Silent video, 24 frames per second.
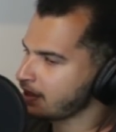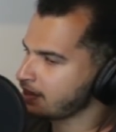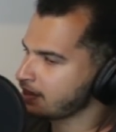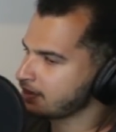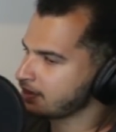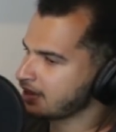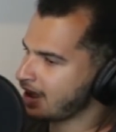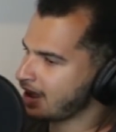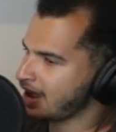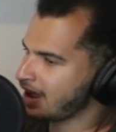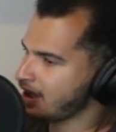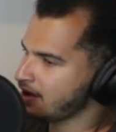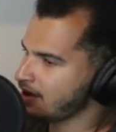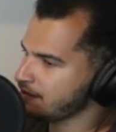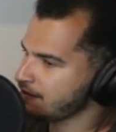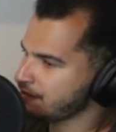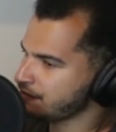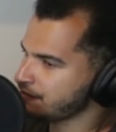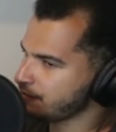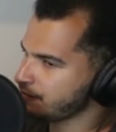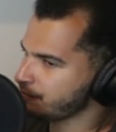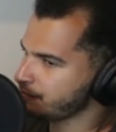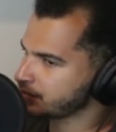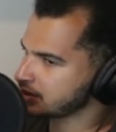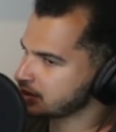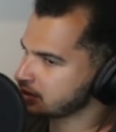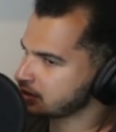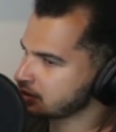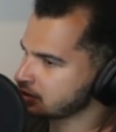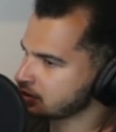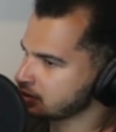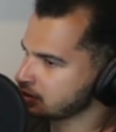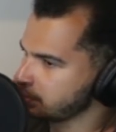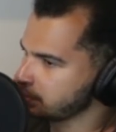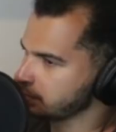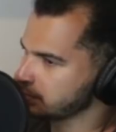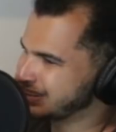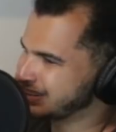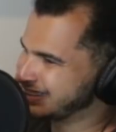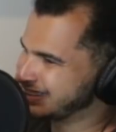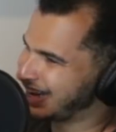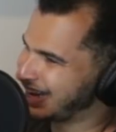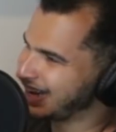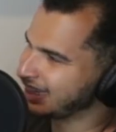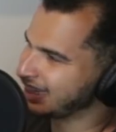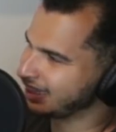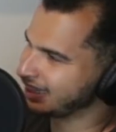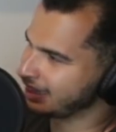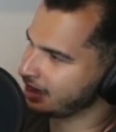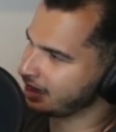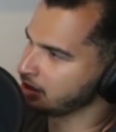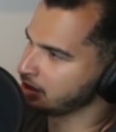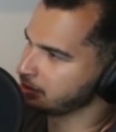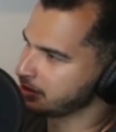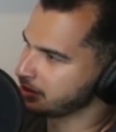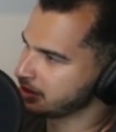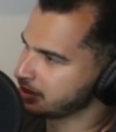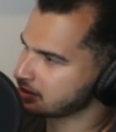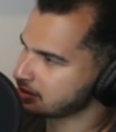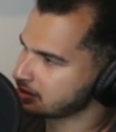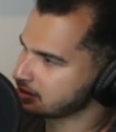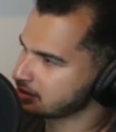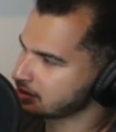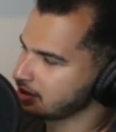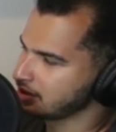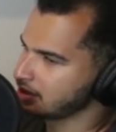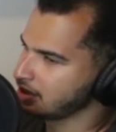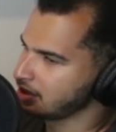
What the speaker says: they have some styling elements,